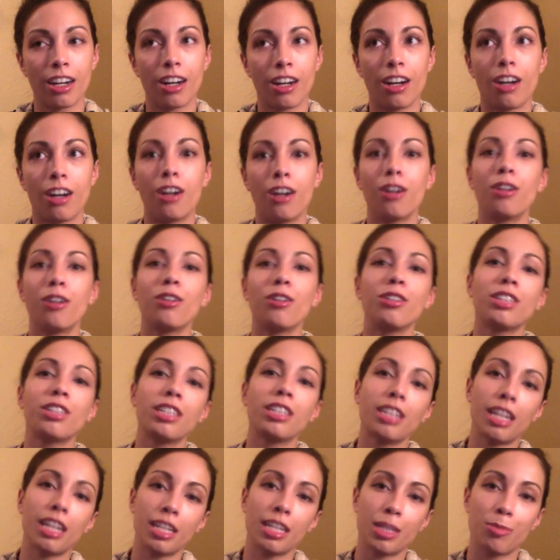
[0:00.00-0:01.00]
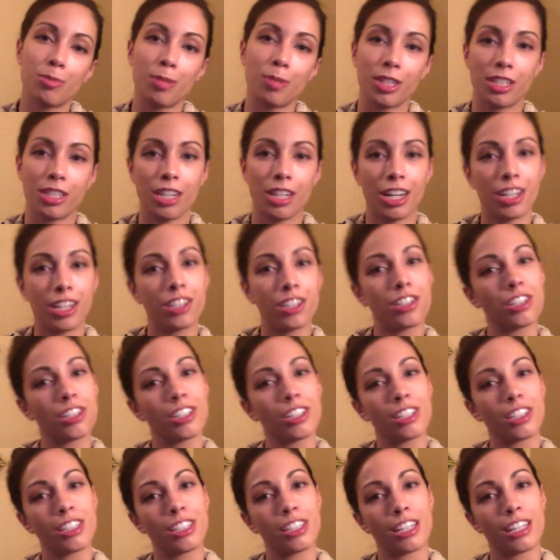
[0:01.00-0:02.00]
all the
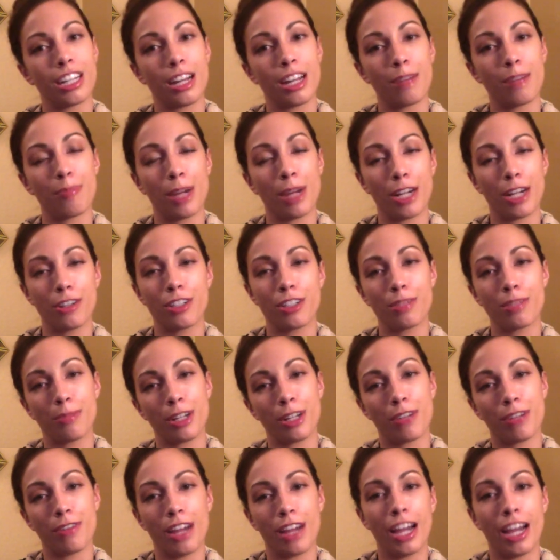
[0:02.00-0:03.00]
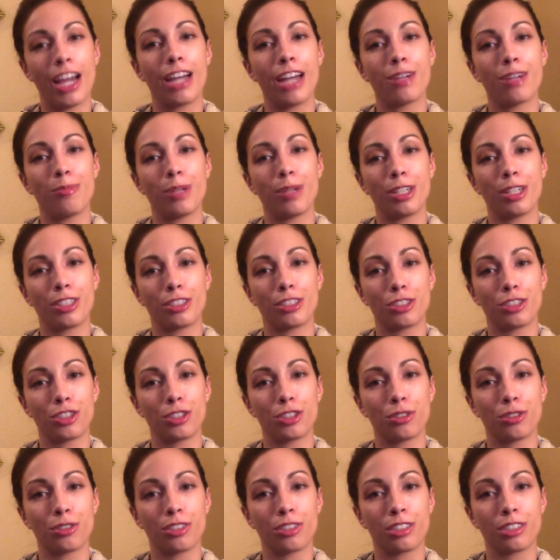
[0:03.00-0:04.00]
expectations that parents might have had about their
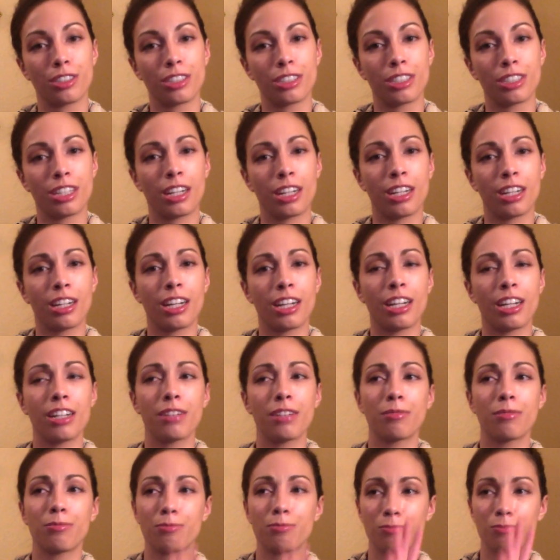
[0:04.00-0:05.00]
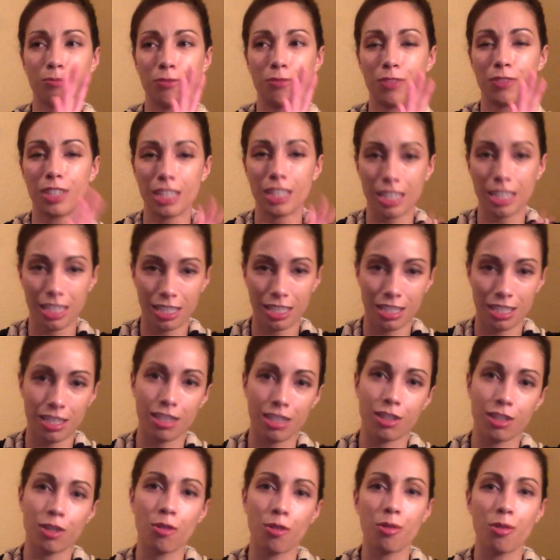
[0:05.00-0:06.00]
children can feel like it's
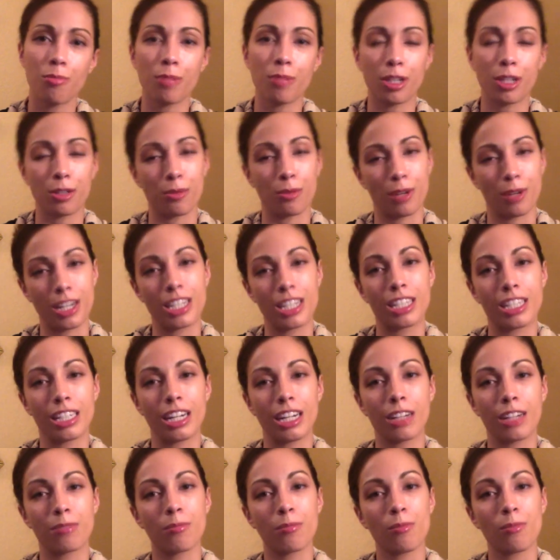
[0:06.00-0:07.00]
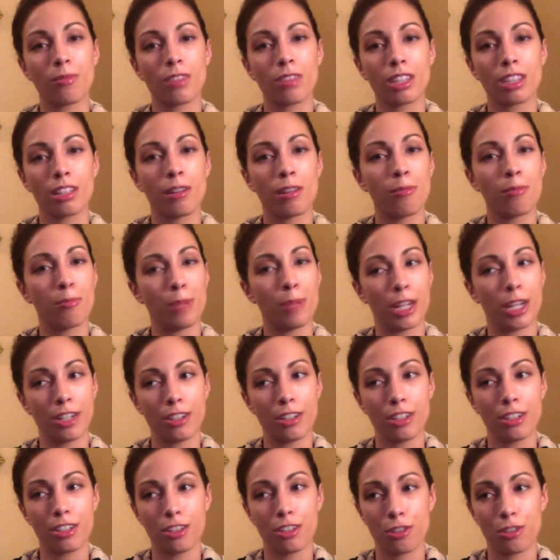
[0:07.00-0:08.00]
just going by the wayside.
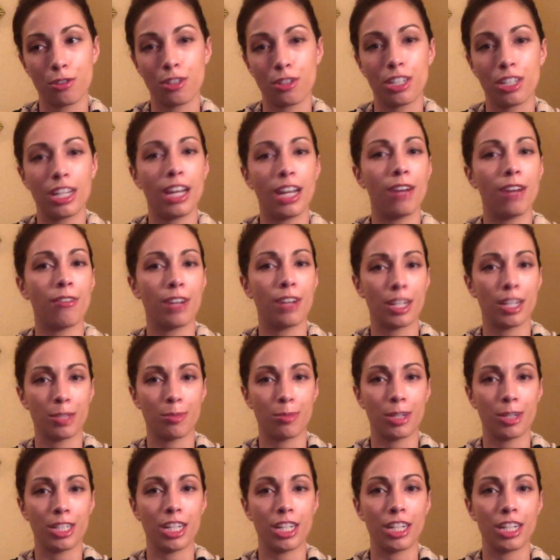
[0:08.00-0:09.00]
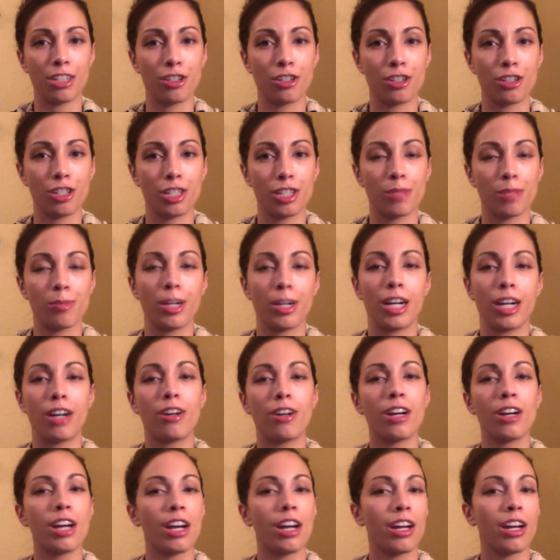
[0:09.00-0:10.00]
Parents usually have expectations about
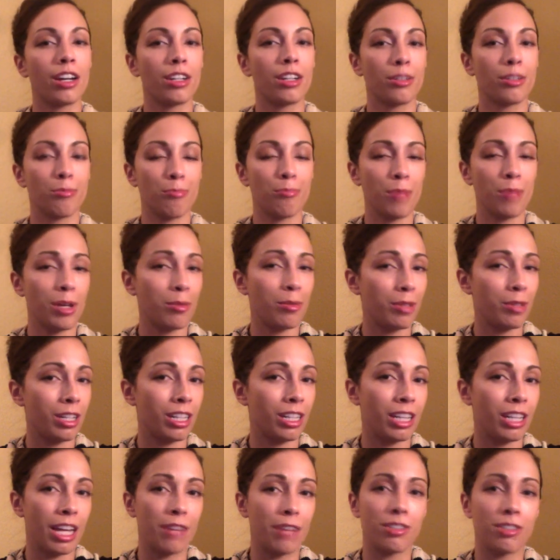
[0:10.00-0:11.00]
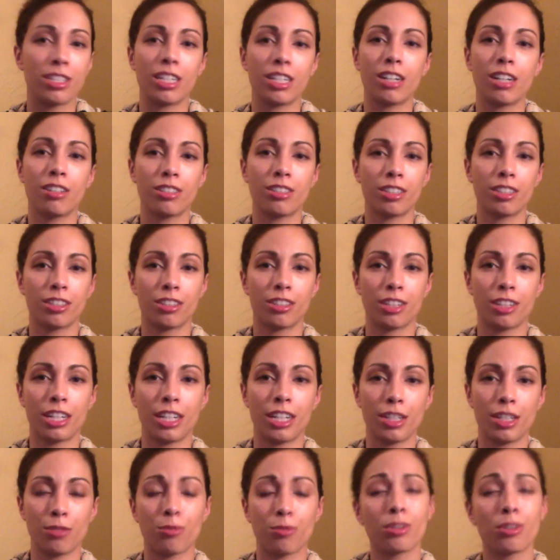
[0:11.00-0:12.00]
maybe a lifestyle that their
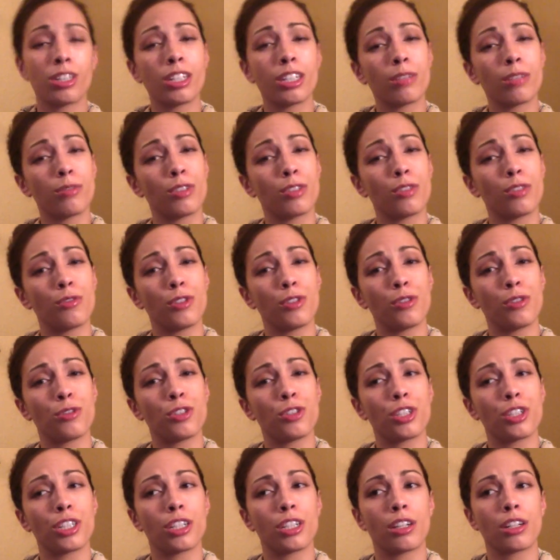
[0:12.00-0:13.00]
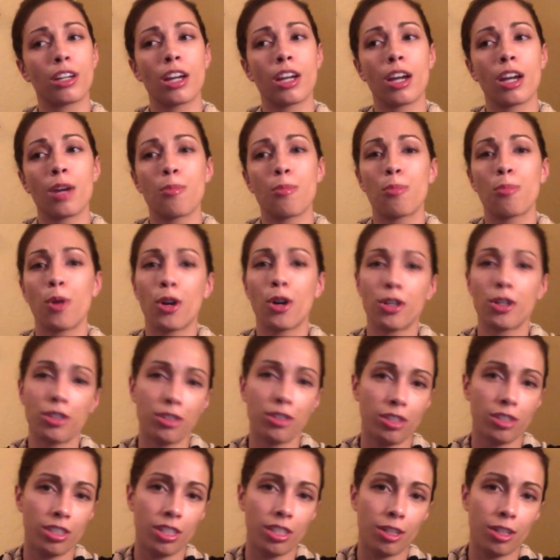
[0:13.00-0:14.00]
kids will live in the future,
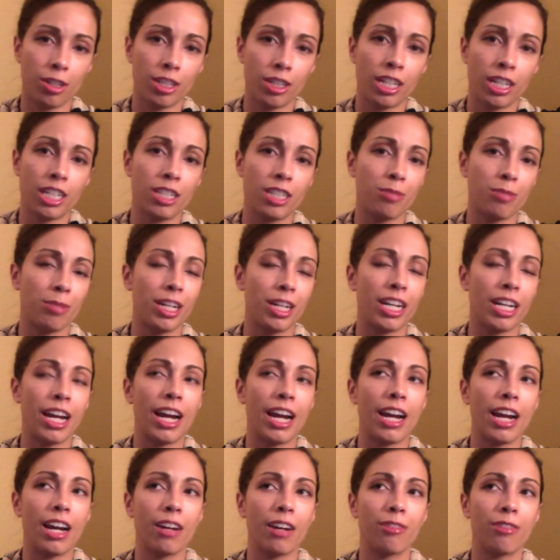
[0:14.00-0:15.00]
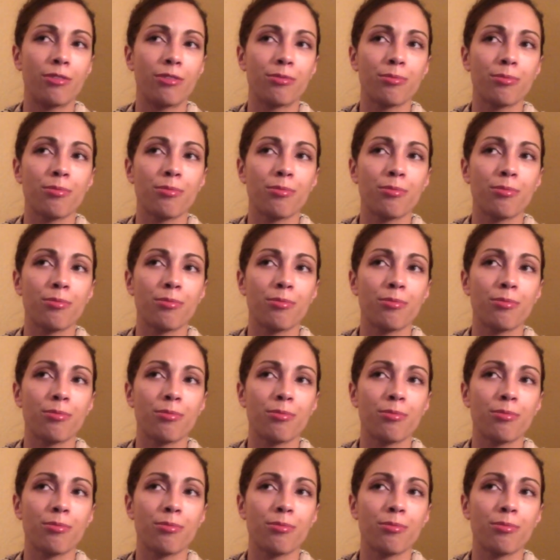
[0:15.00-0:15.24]
partners their kids might have,